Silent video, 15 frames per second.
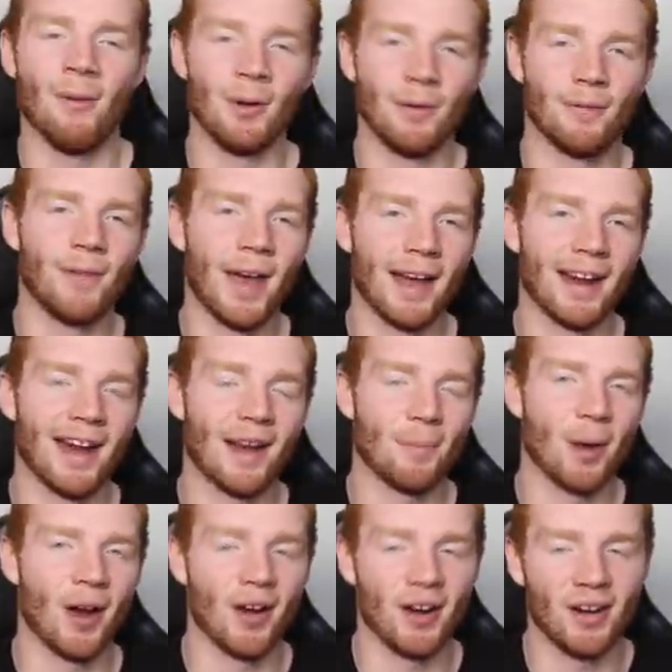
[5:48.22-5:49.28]
And we've found our
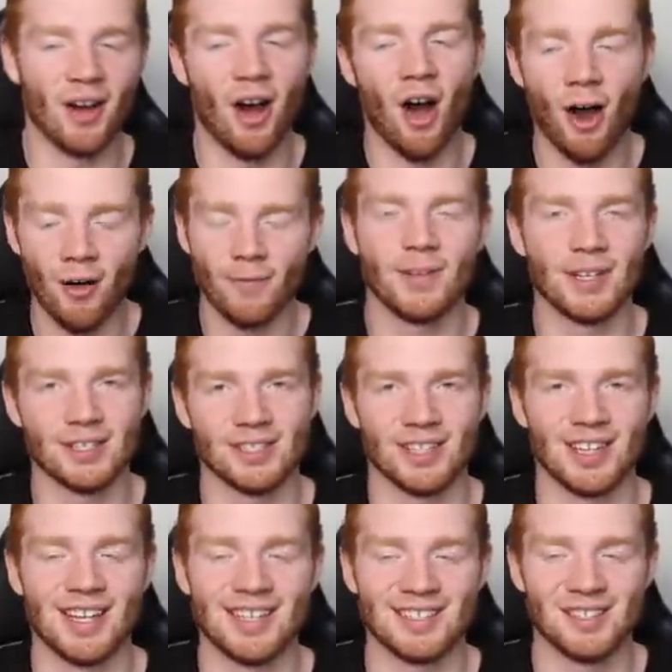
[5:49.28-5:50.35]
opponent.
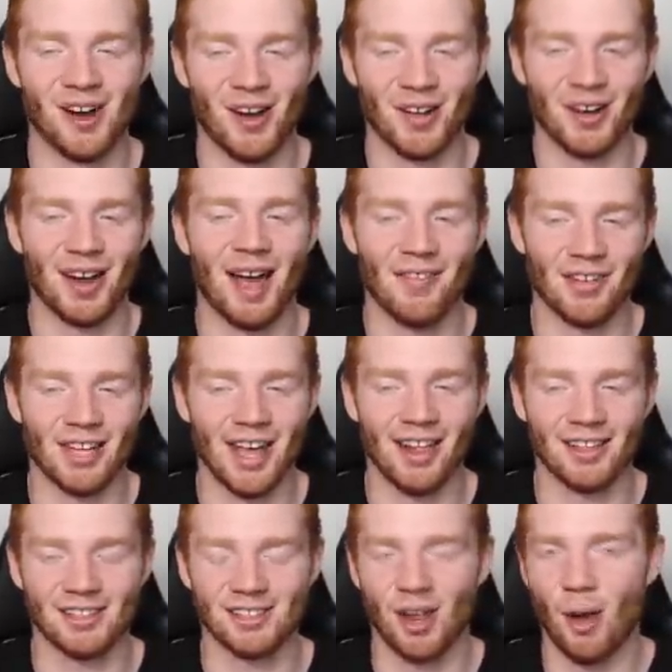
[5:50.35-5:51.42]
Obviously he's not going to have a
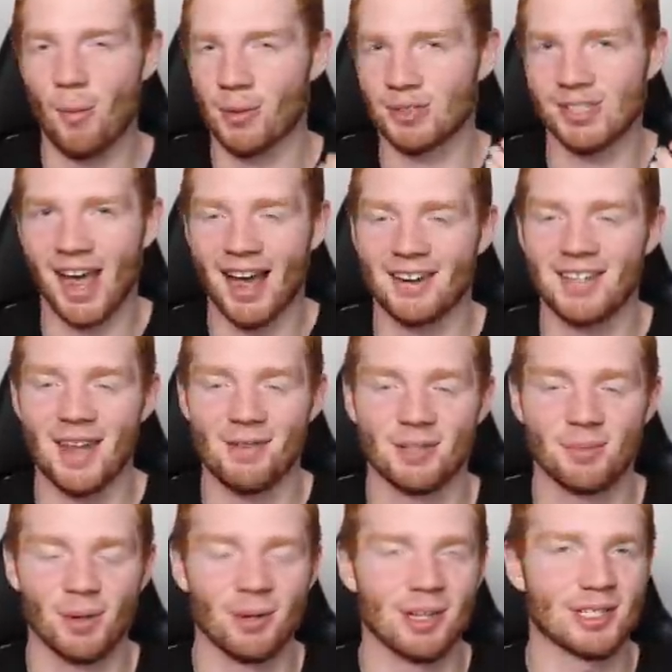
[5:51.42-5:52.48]
Galaxy Opal, so our team
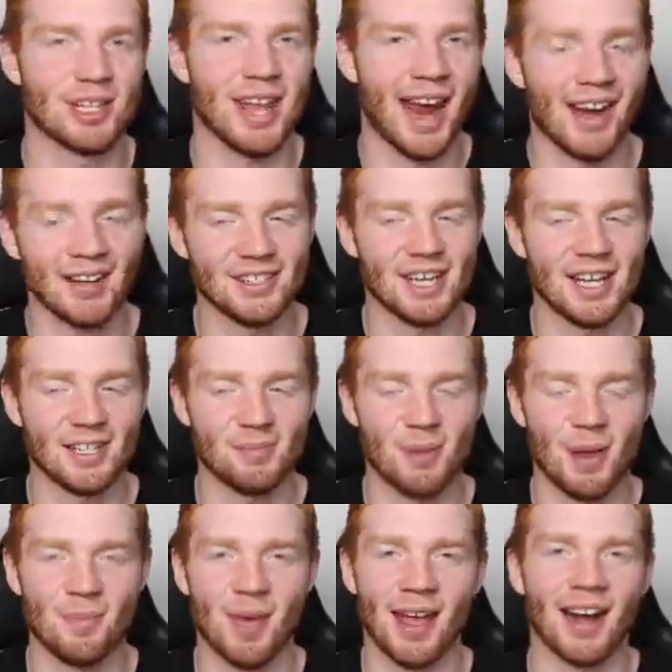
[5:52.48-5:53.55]
is pretty much guaranteed to
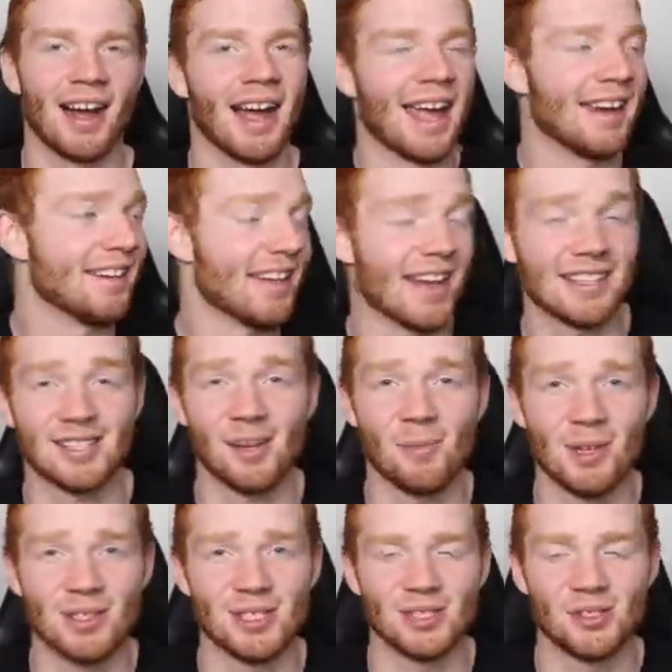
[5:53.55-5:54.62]
be better. And yes,
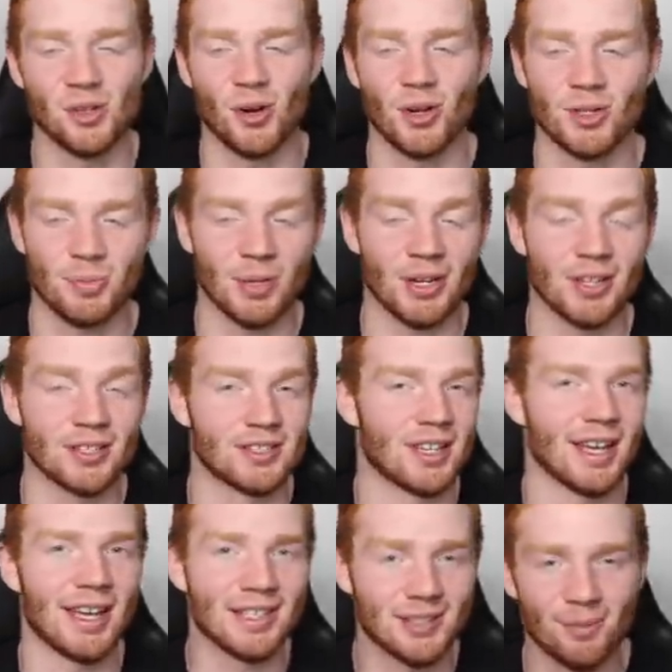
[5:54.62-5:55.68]
I'm using George because
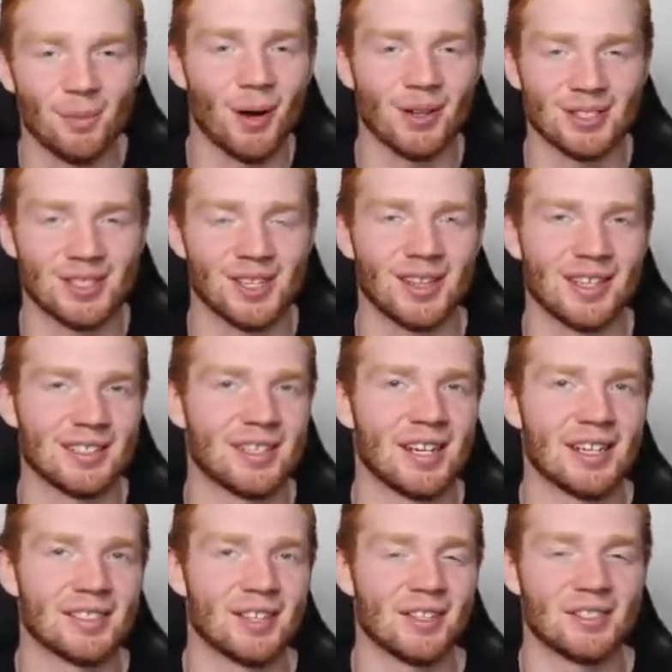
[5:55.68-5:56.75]
he's a monster this
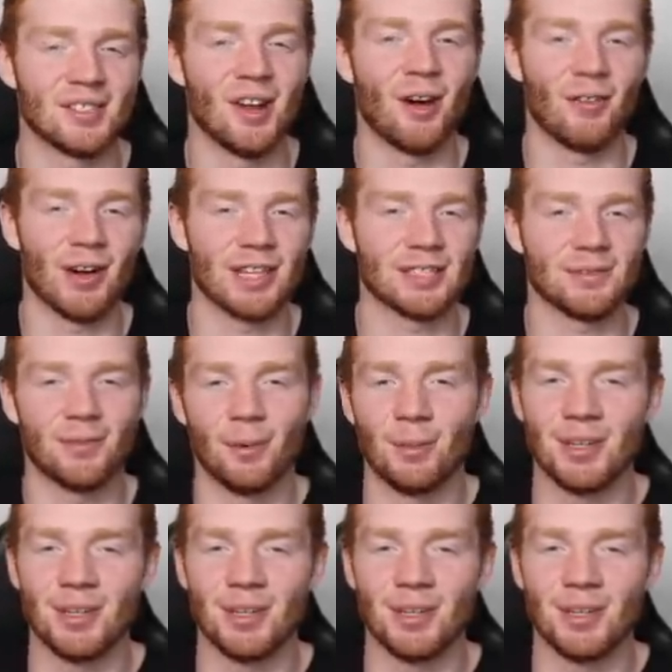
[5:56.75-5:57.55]
year, so there's no reason for